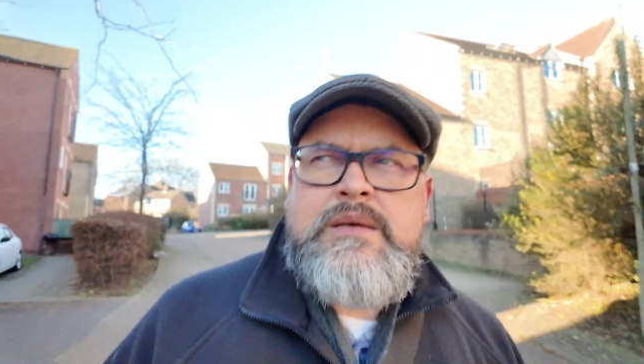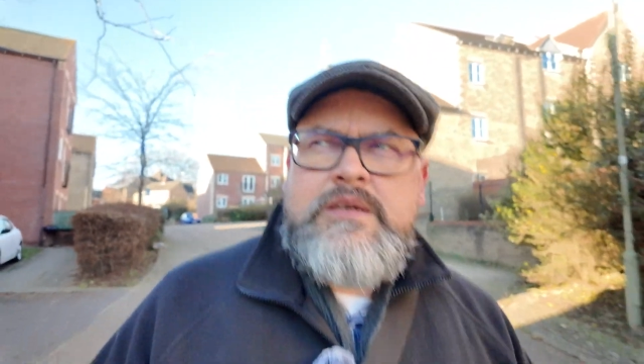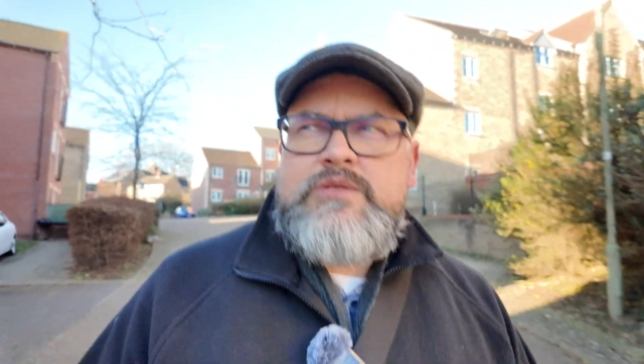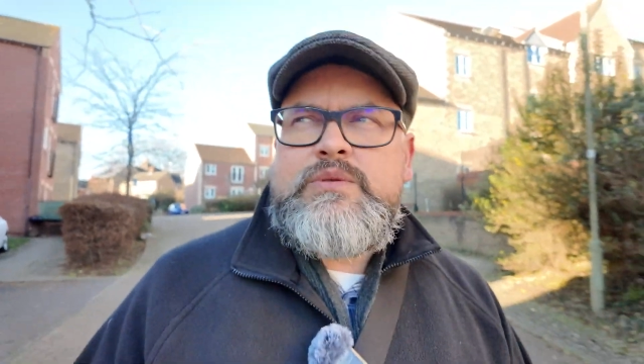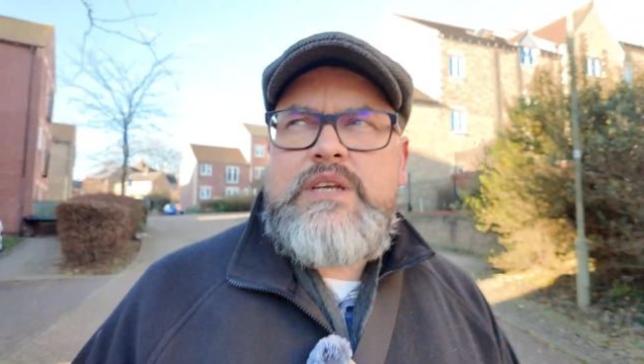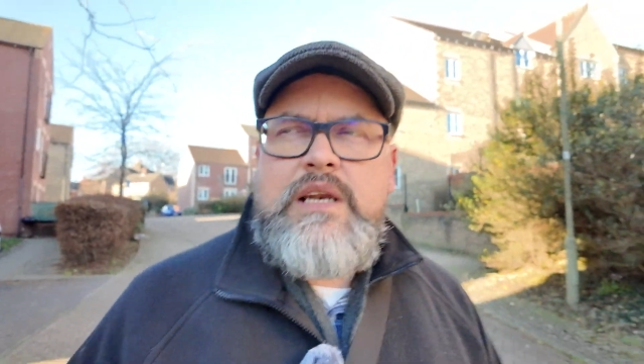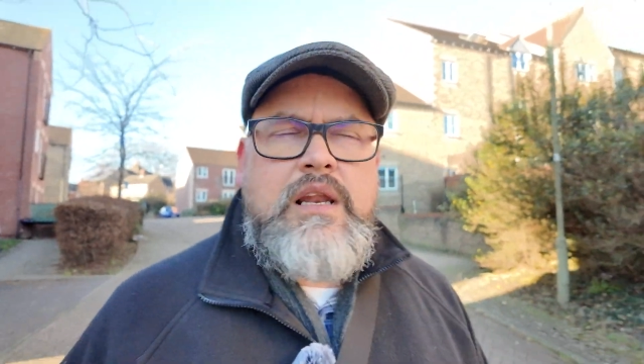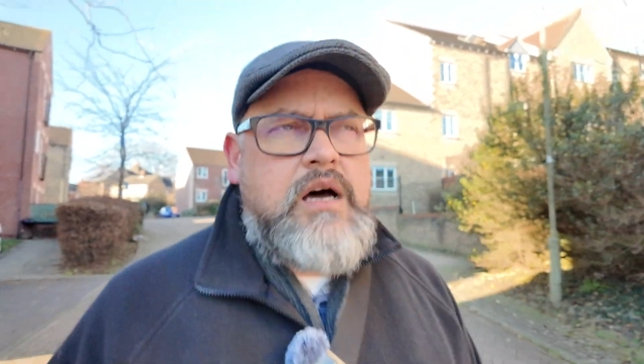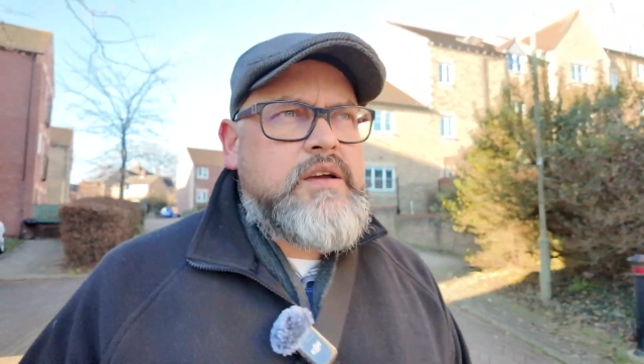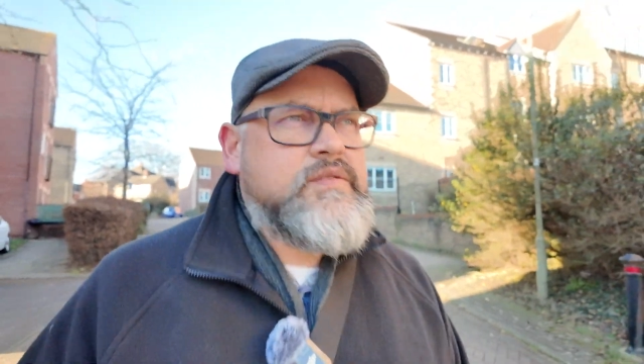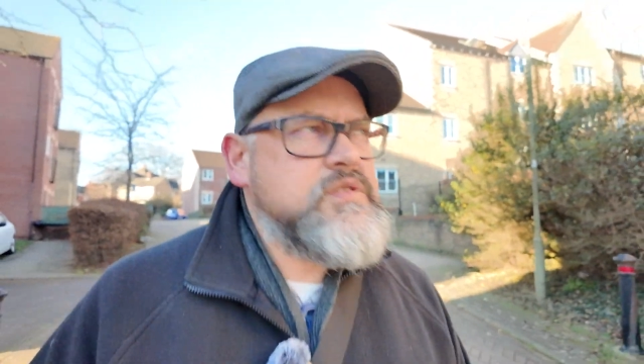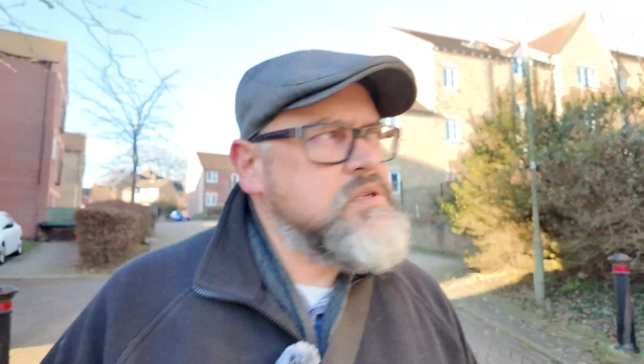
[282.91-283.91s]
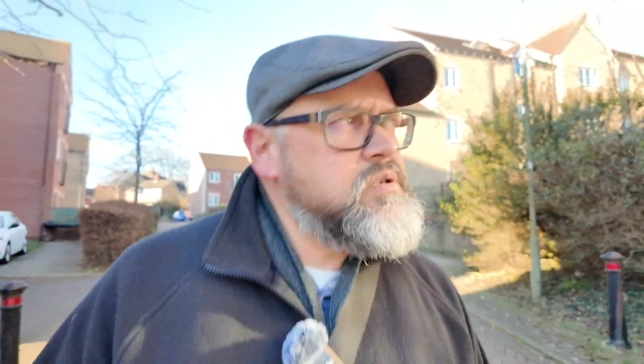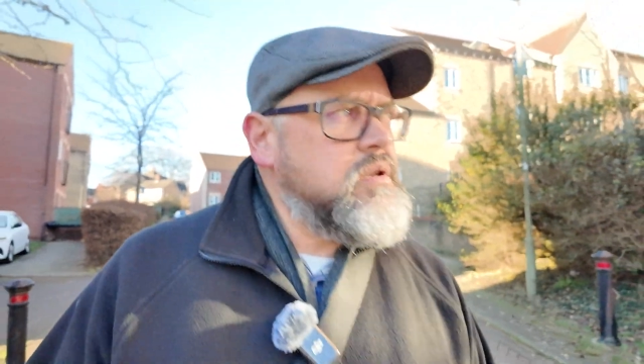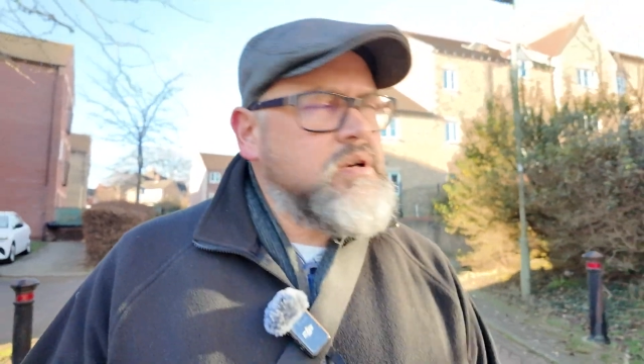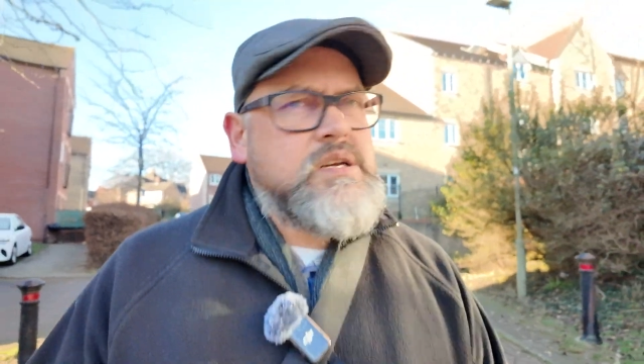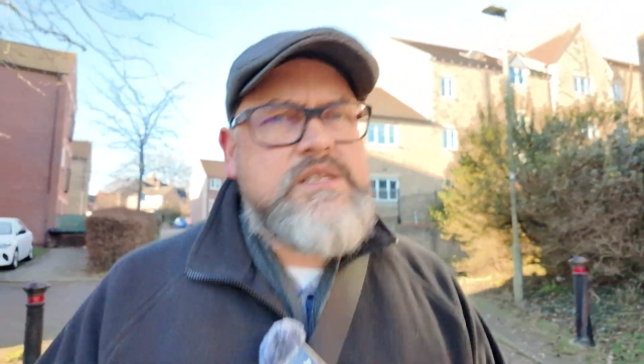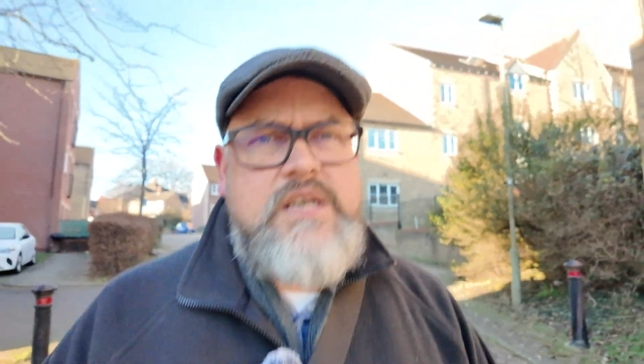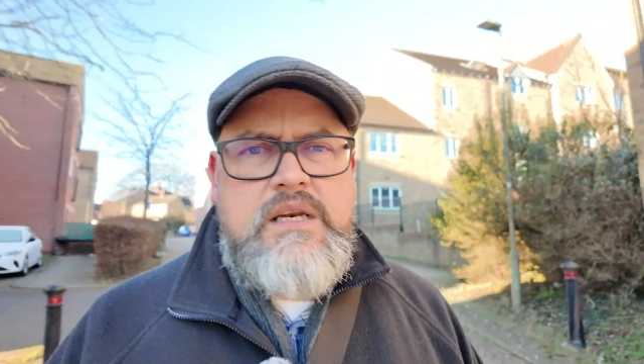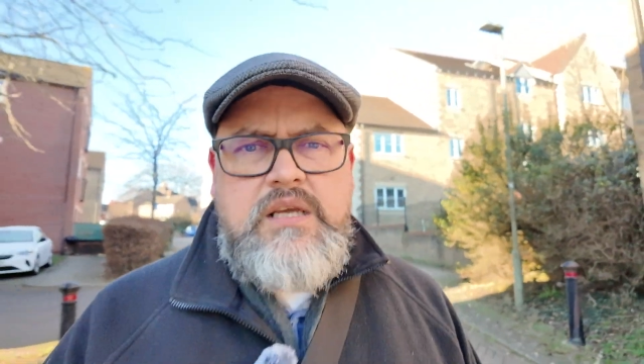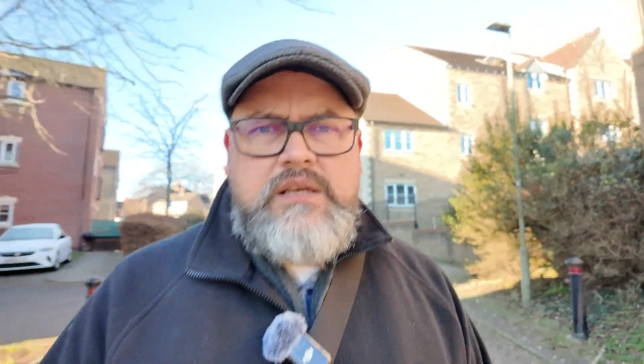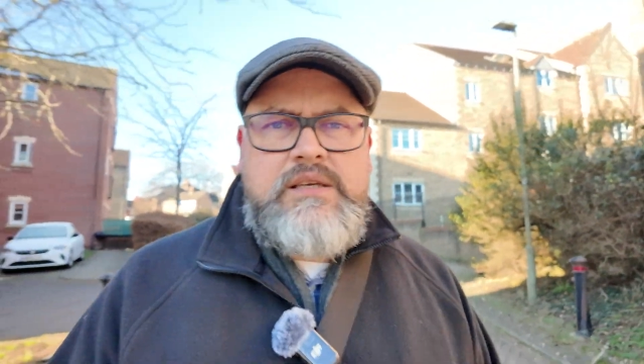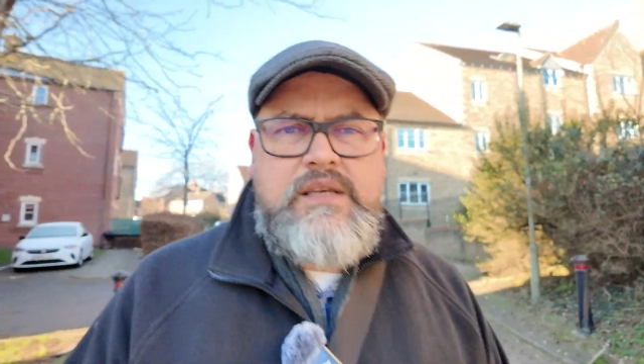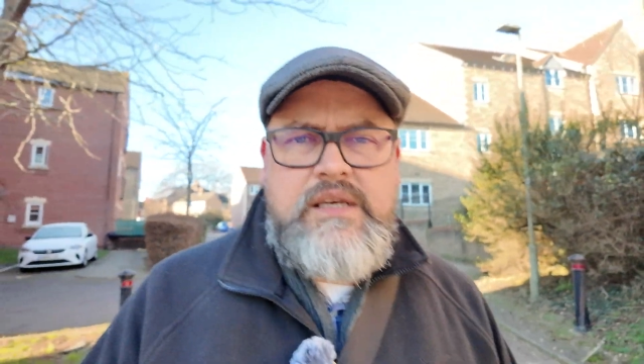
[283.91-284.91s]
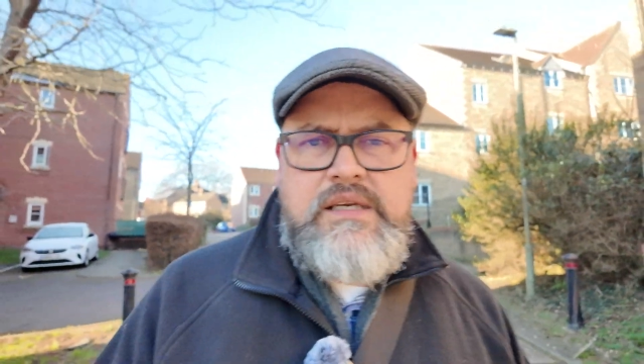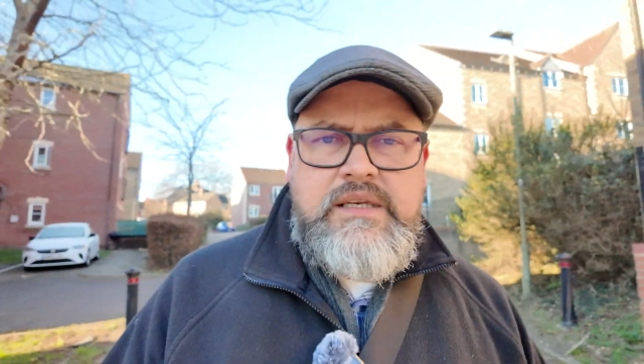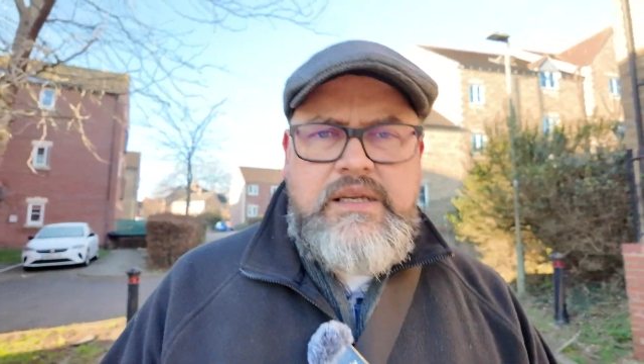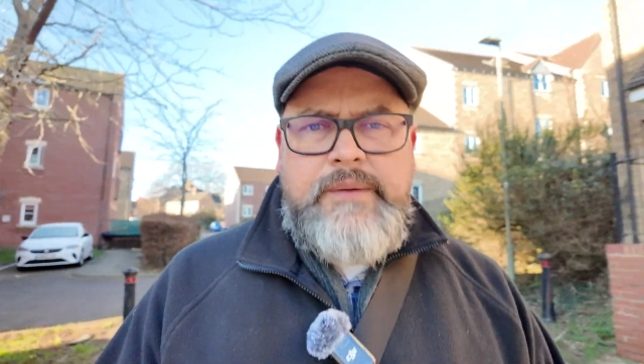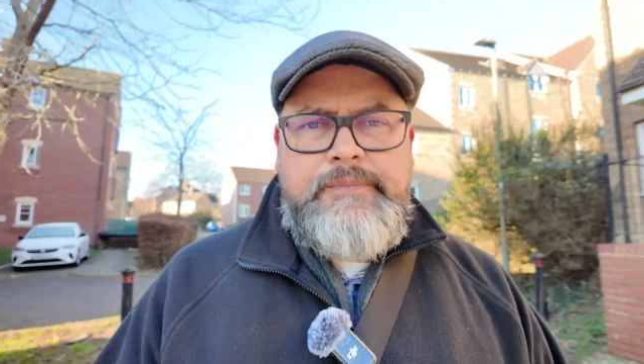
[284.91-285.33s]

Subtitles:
because we did lives, like I said, in